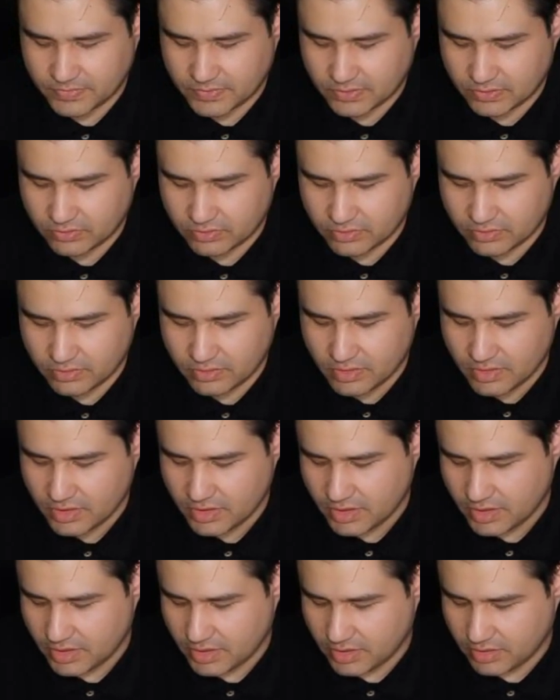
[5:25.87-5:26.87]
Okay,
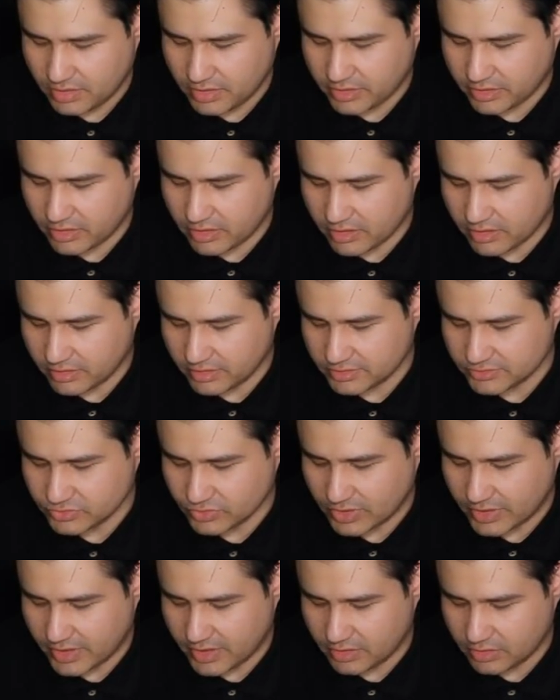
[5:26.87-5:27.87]
and their card is
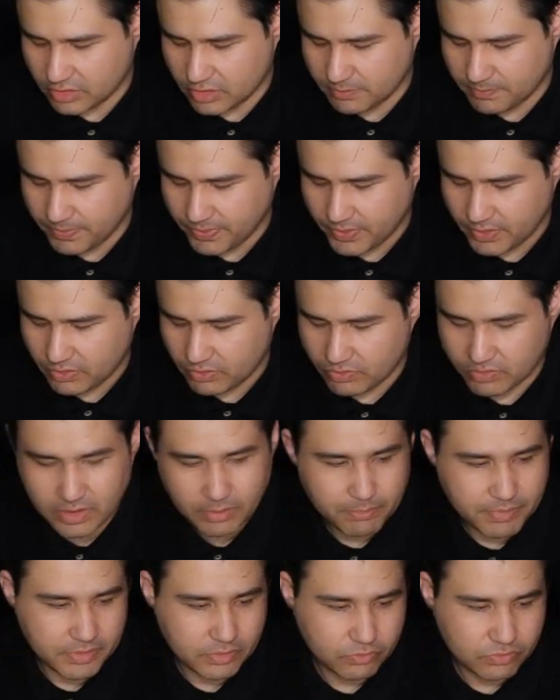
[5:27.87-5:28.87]
gonna end up on
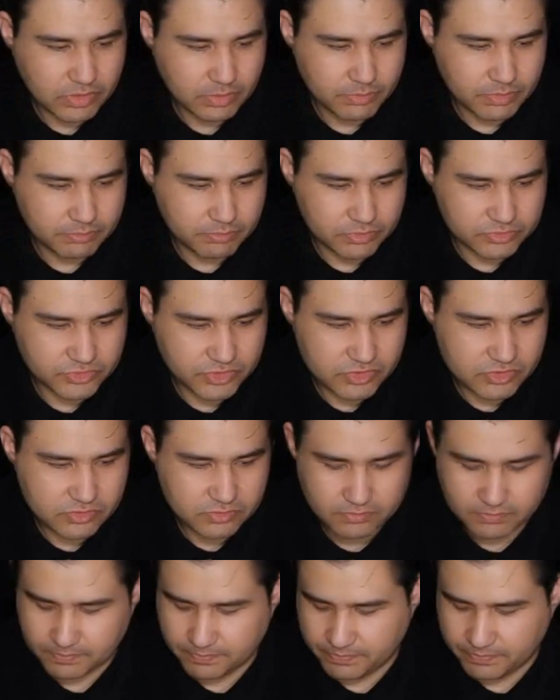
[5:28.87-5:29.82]
the penultimate position,